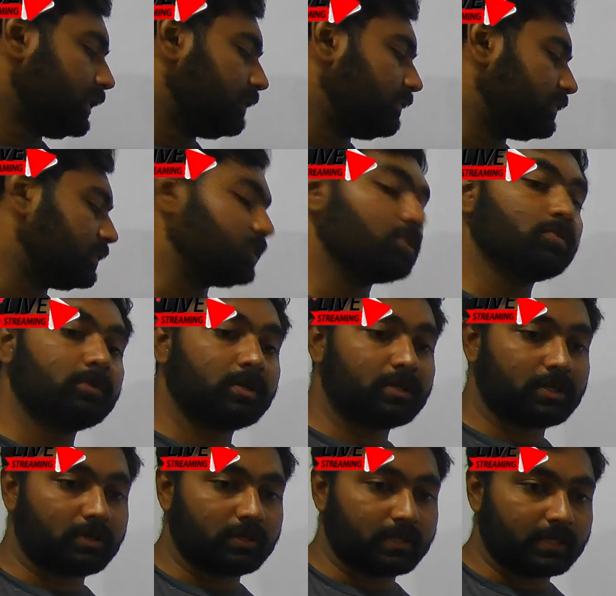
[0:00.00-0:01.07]
I was talking
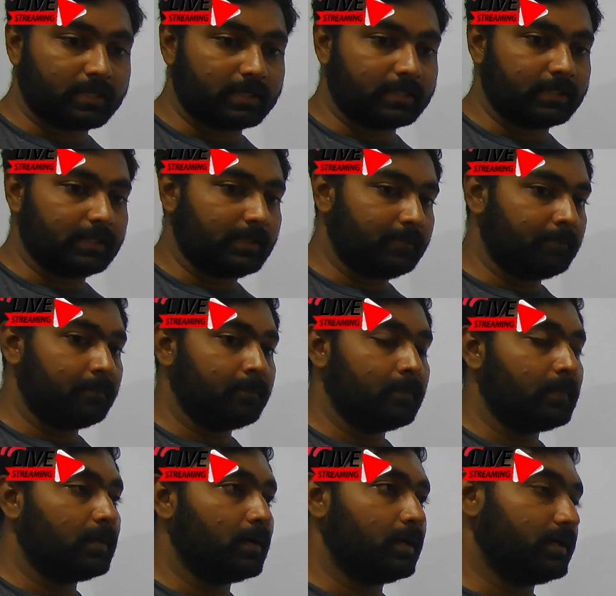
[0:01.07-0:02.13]
about
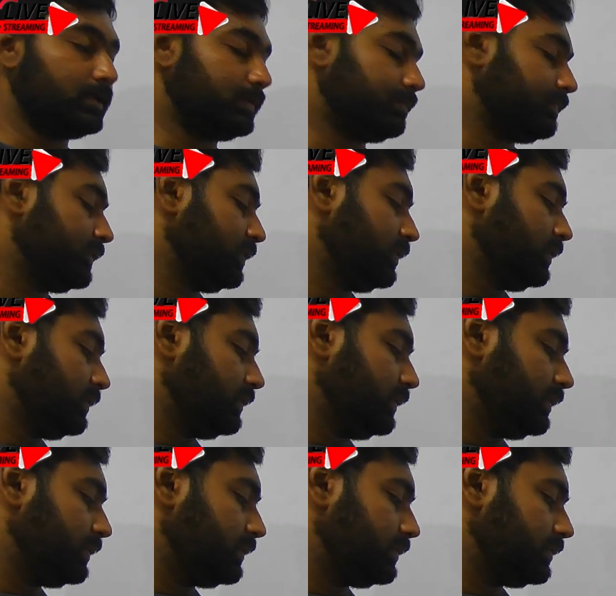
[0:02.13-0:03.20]
IT.
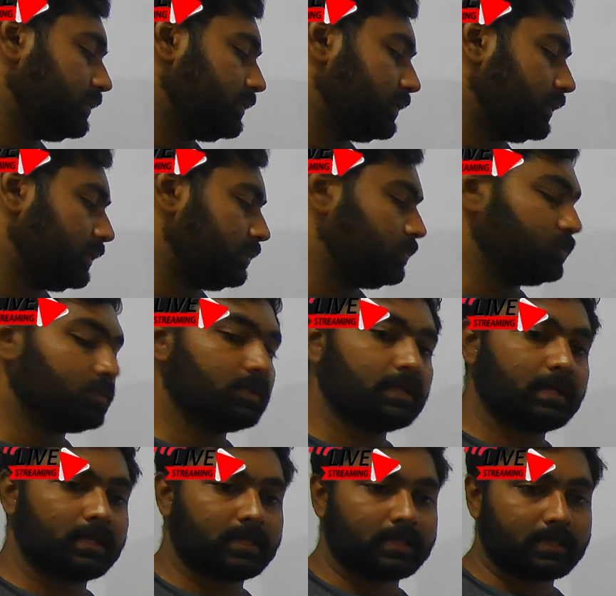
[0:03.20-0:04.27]
Then I
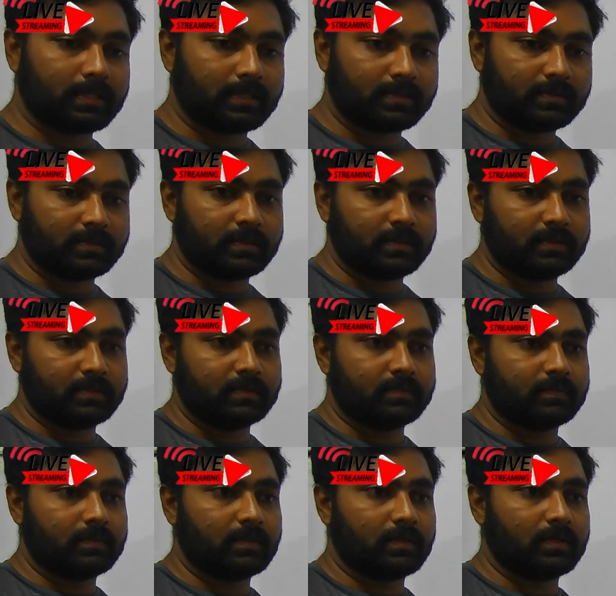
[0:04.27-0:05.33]
usually categorize
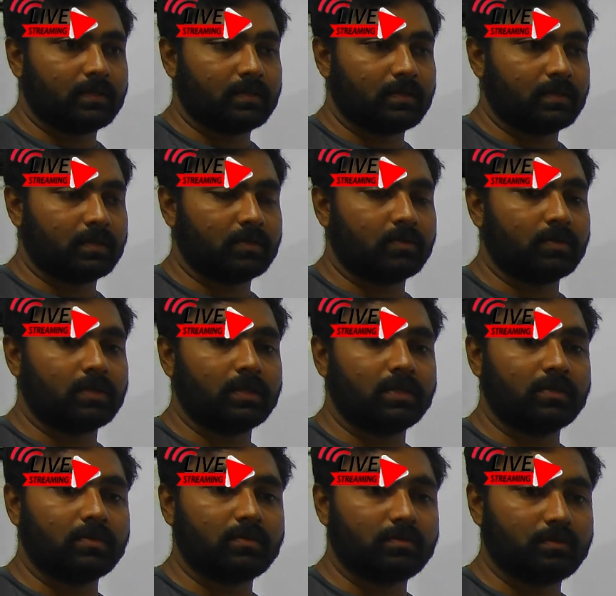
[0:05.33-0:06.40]
this
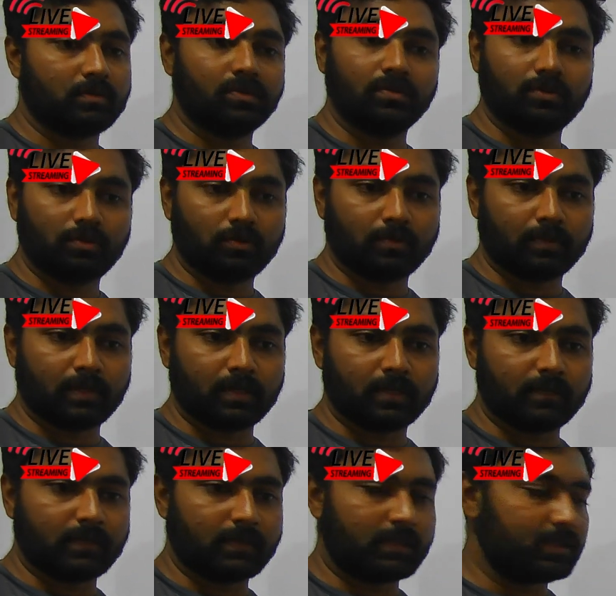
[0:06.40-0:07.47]
according to two
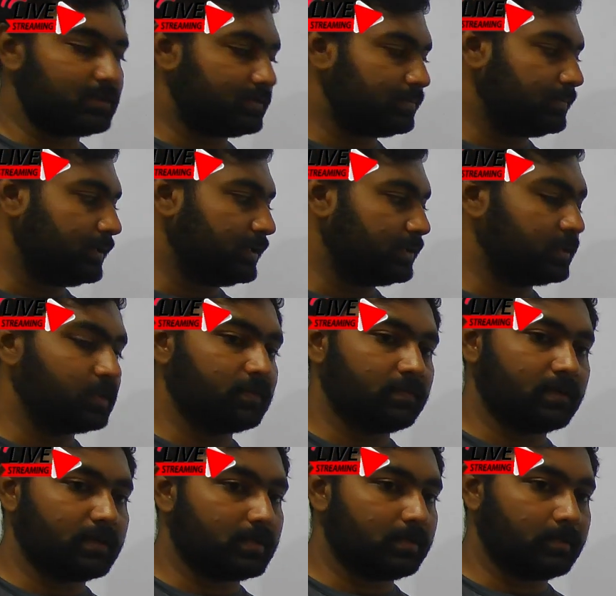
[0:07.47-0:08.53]
parts. One is basic
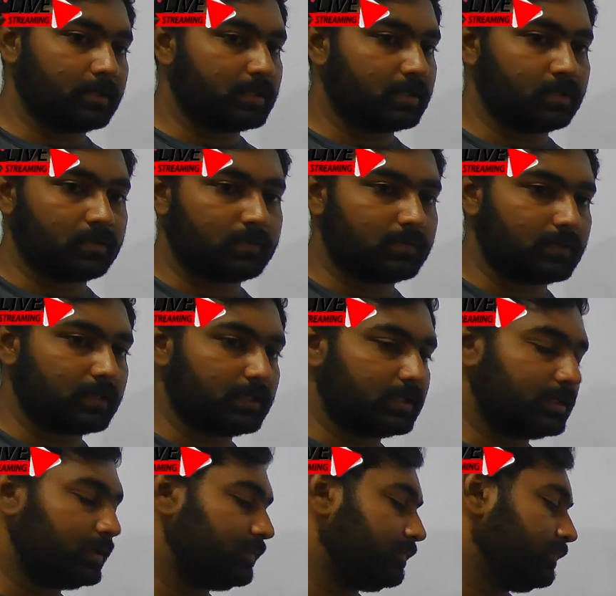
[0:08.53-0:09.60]
fundamental of
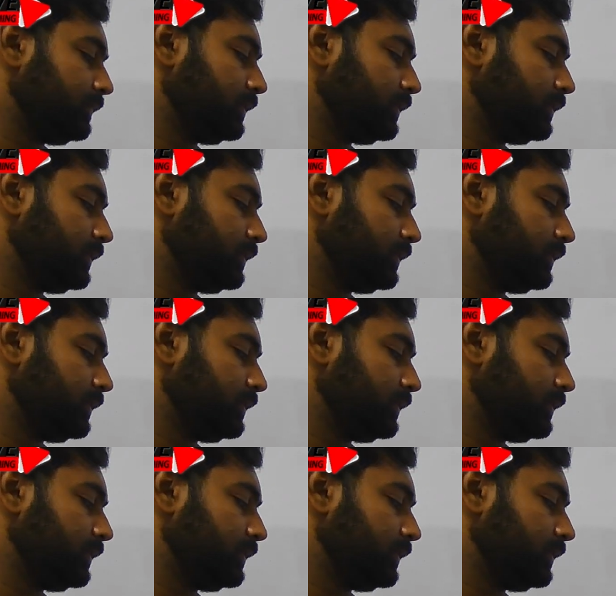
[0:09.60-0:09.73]
IT.